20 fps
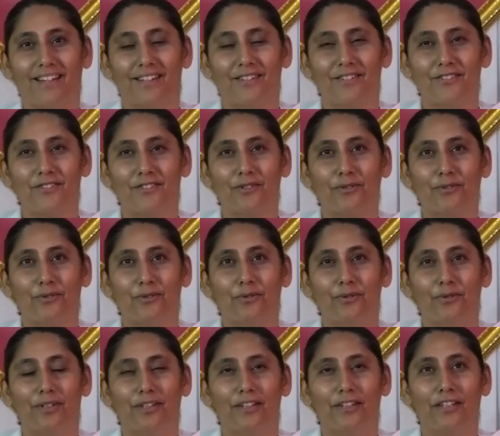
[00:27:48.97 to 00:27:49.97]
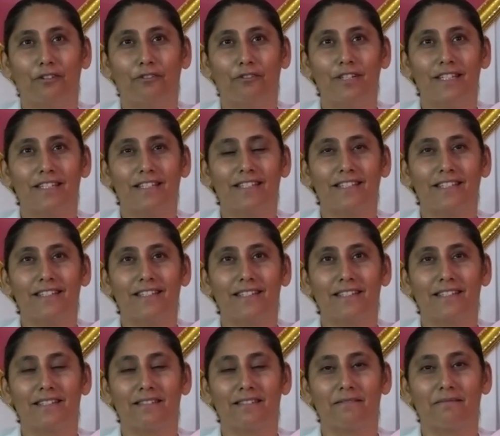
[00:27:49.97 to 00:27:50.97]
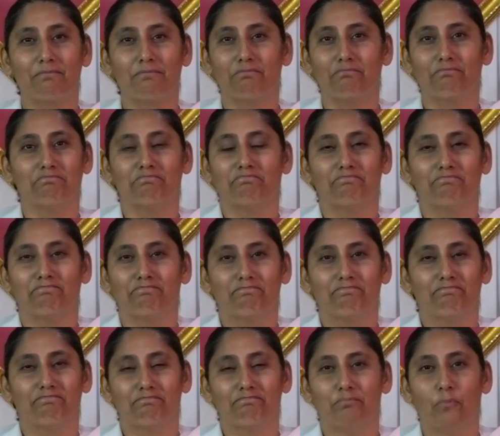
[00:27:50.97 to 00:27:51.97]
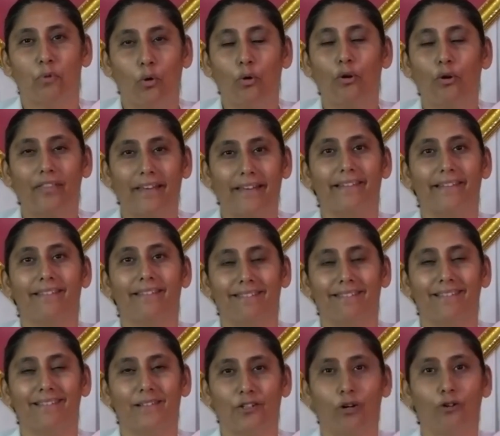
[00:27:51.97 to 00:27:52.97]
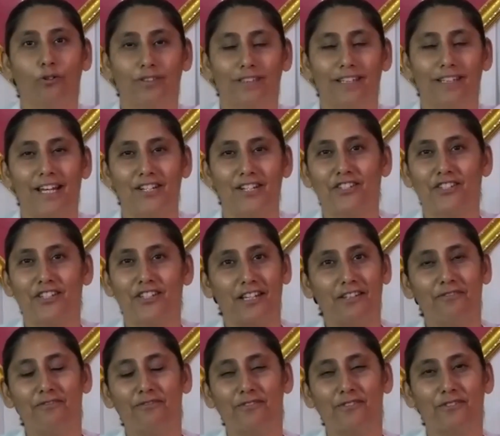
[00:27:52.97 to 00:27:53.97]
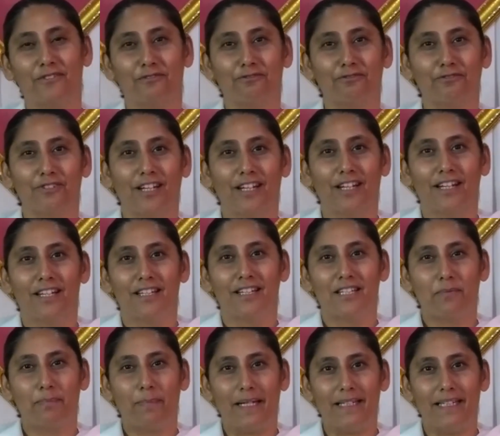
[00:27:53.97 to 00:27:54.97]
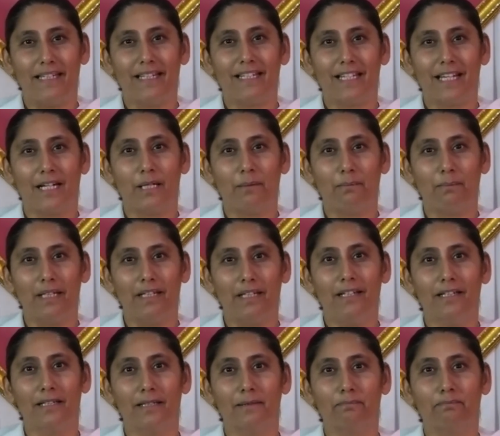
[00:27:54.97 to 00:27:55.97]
So there is this more than golden aged gift of spending time here.